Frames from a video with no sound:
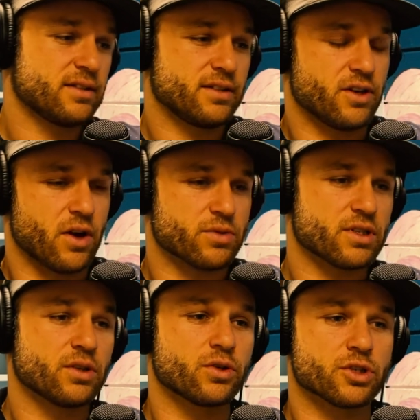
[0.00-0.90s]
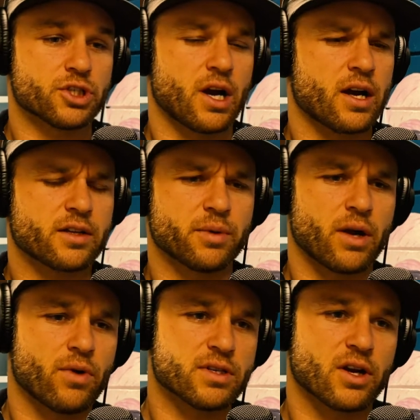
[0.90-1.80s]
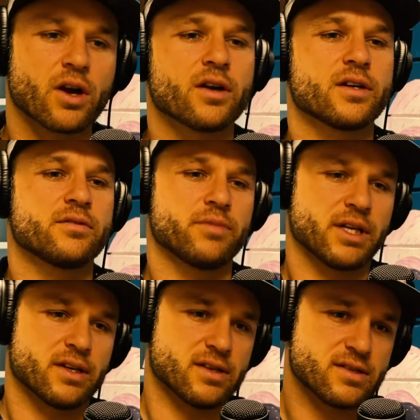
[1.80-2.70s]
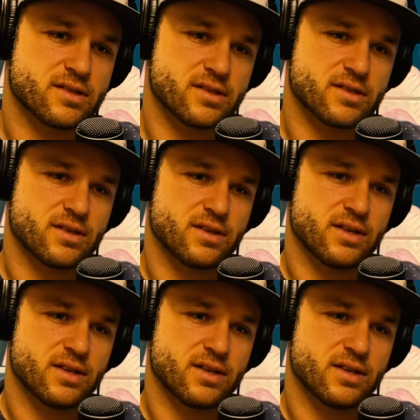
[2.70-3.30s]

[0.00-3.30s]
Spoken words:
you know, I was a little shocked, but I wasn't hurt because